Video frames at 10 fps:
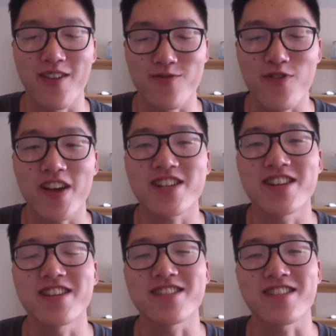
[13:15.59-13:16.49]
reflection
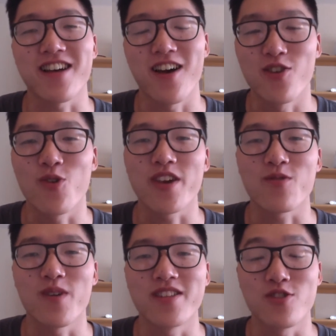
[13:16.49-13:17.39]
is
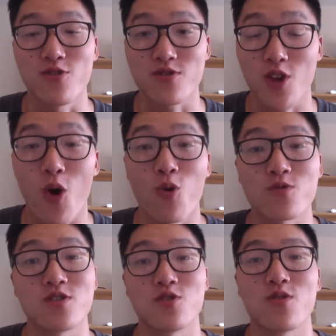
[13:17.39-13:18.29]
annoying when you're
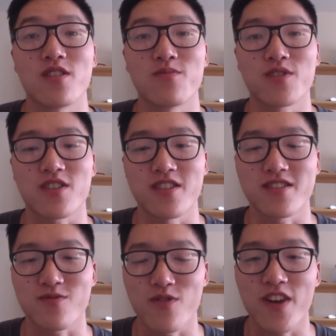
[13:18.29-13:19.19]
told to do it,
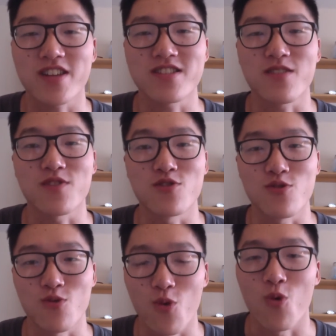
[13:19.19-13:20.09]
because reflection is something
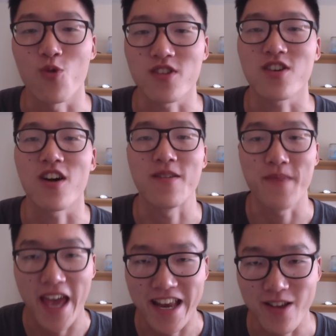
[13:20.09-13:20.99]
you do all the
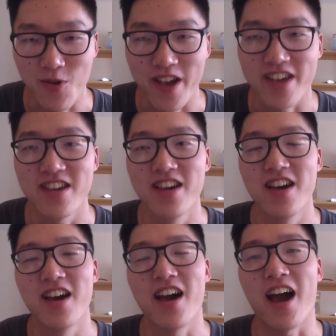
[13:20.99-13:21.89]
time anyway.
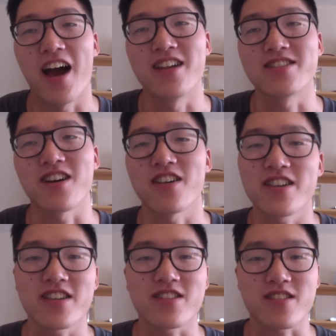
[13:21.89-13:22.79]
And I
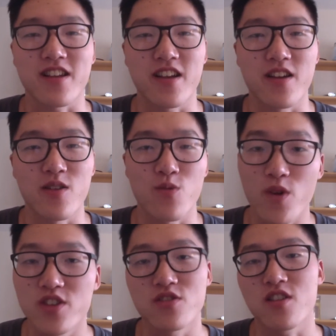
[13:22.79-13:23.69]
think
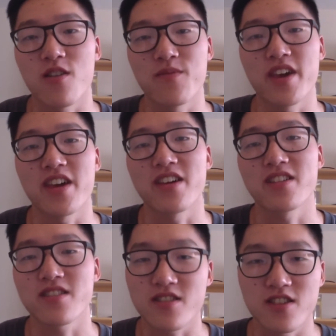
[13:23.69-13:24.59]
when you come
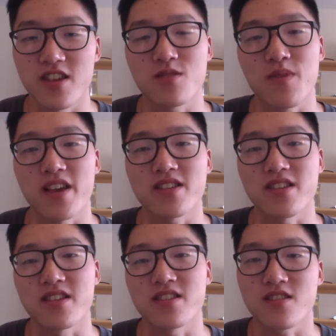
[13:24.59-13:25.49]
here to these
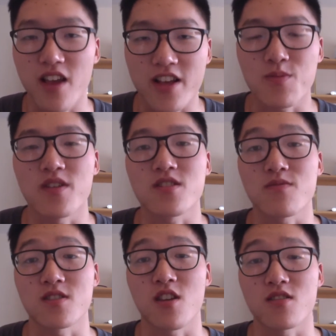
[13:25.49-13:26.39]
places, experience
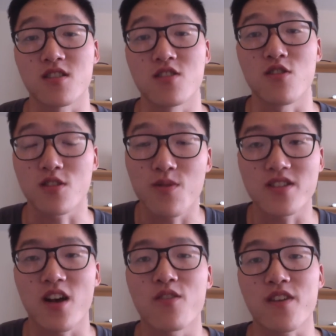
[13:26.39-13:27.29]
something totally new,
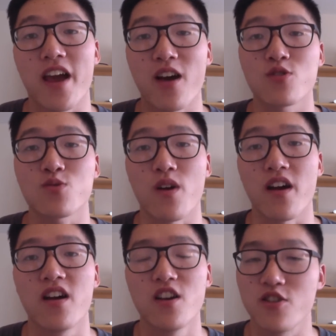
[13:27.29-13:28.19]
experience healthcare
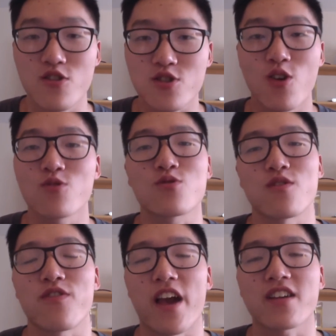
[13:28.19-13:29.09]
elsewhere, you're not told to
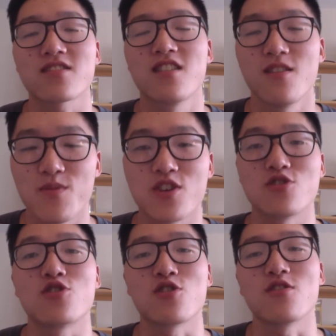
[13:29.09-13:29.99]
reflect, but you
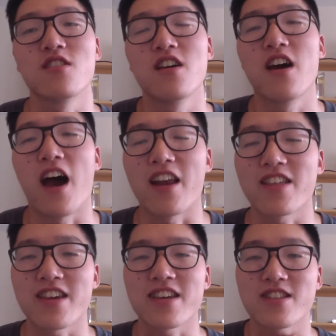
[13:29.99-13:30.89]
do. And I
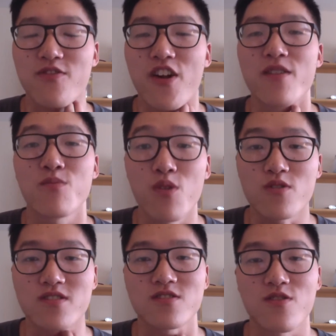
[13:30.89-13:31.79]
think it's very
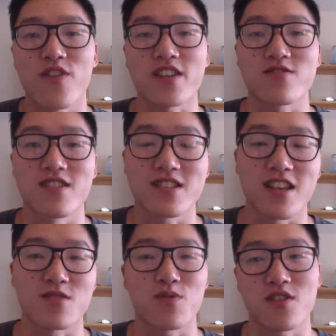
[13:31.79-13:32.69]
important to reflect on these
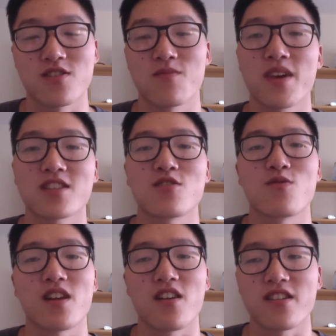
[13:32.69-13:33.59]
things, because it makes you
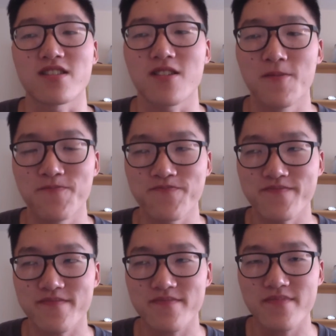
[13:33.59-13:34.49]
realise
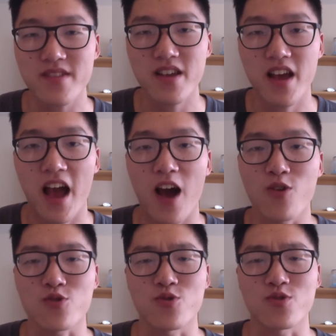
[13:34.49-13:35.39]

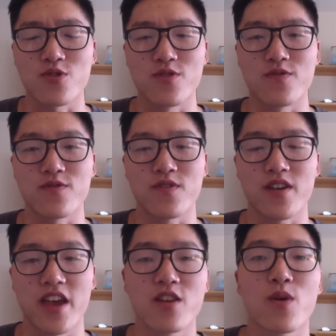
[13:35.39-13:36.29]
how sort of,
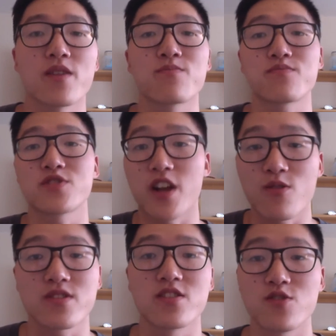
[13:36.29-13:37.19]
in a way,
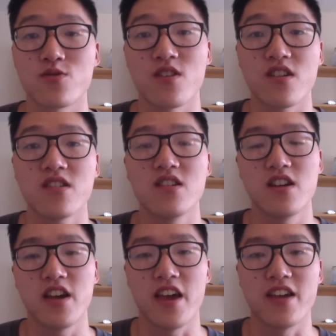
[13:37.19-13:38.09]
sheltered you are
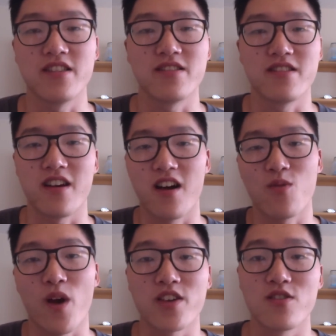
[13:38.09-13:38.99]
in
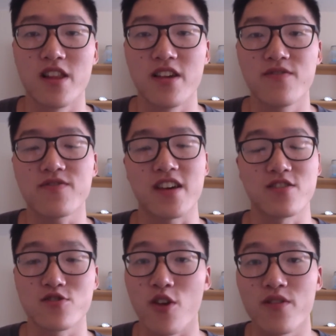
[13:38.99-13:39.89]
where you live, that
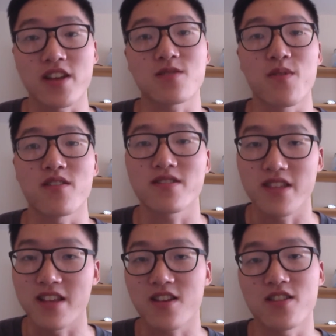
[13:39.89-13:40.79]
you don't experience
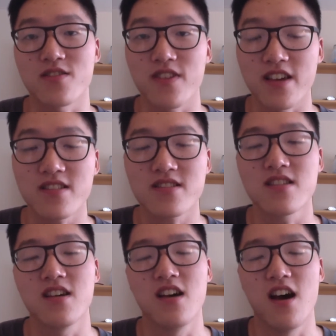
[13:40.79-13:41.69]
these kinds of things,
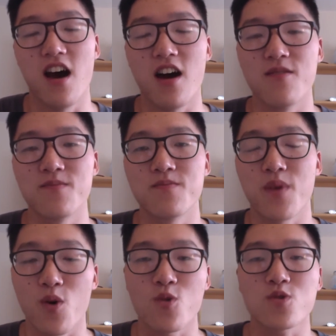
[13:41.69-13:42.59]

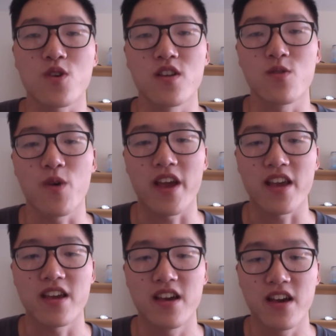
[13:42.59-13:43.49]
but also in a
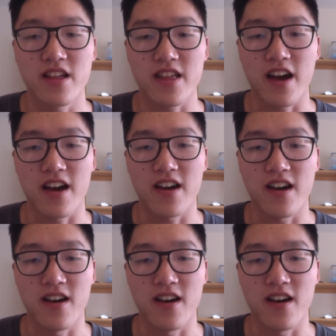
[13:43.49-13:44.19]
way that